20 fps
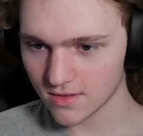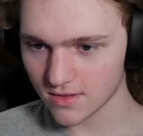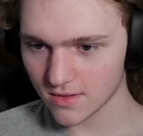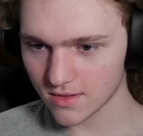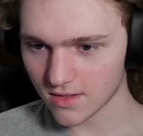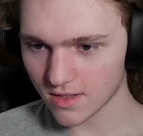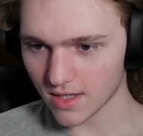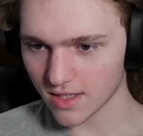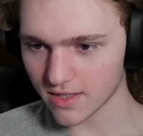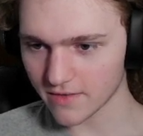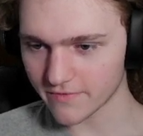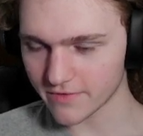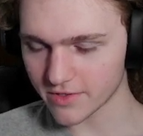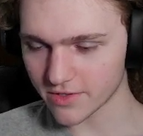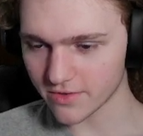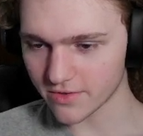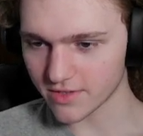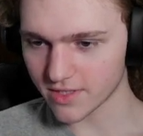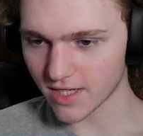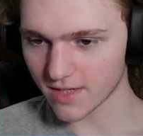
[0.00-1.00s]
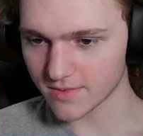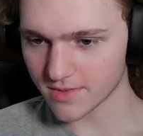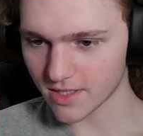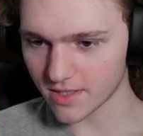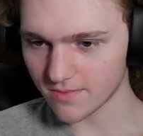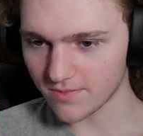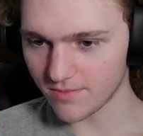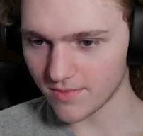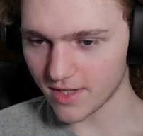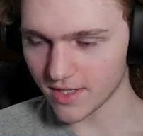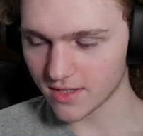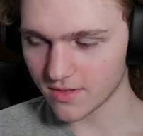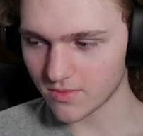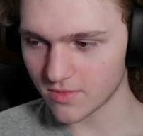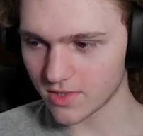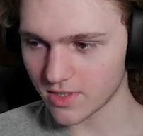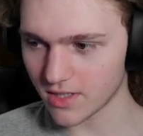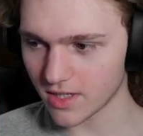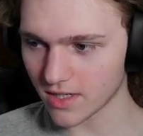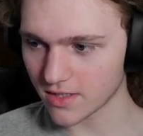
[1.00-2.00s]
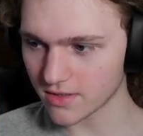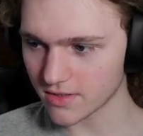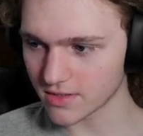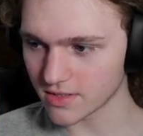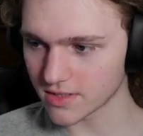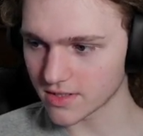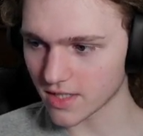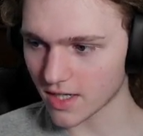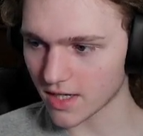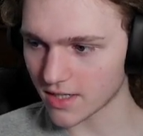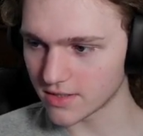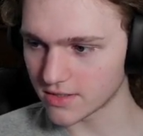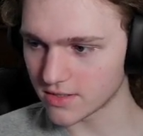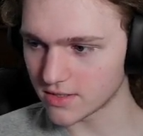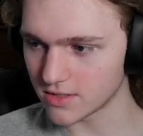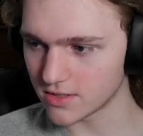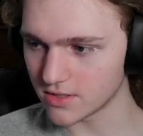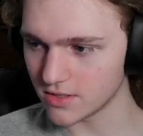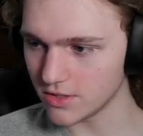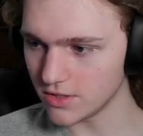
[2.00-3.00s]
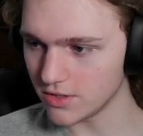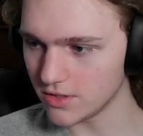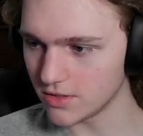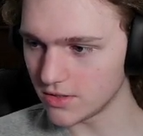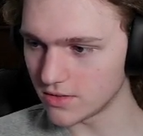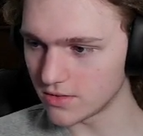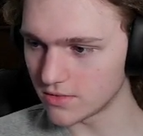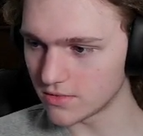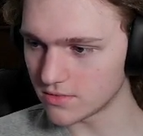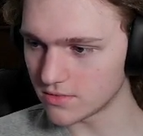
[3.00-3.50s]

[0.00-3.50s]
I love soda tabs and make them into necklaces. I see.